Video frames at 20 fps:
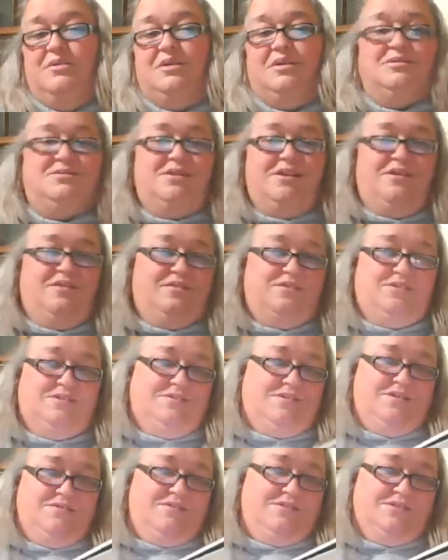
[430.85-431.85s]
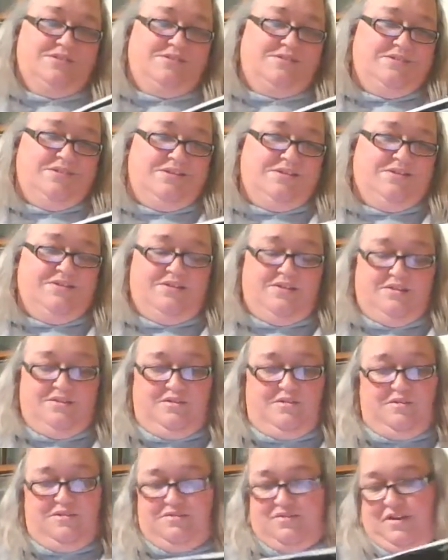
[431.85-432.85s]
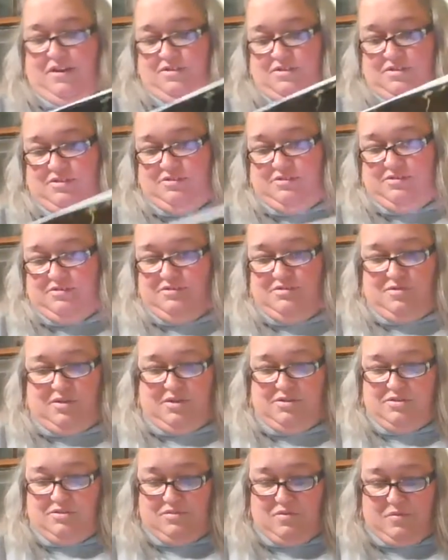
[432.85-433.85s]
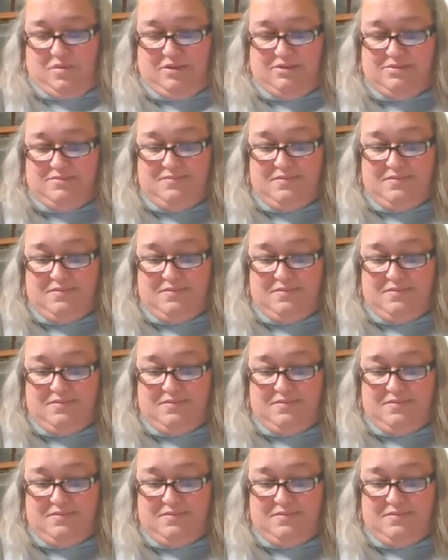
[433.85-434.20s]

doesn't every so often just need a good old-fashioned trashy romance?